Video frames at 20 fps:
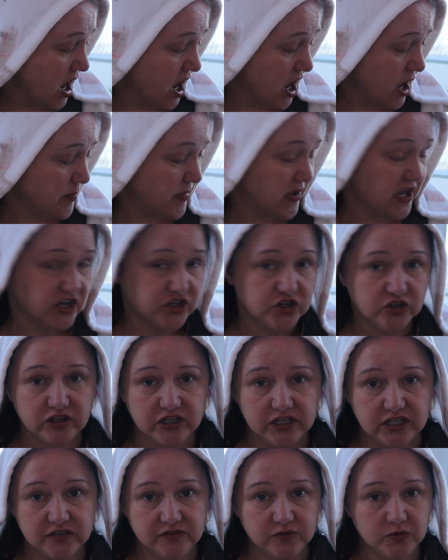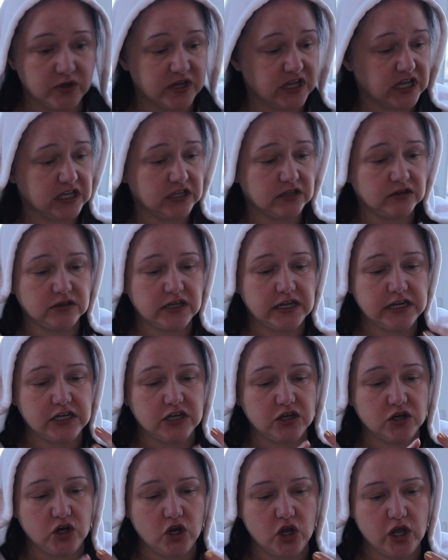Enter the giveaway, like,
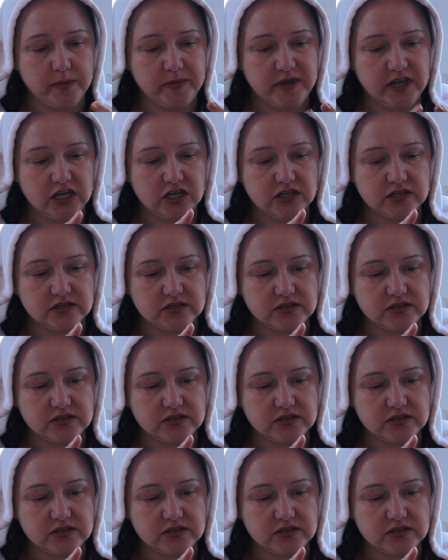comment,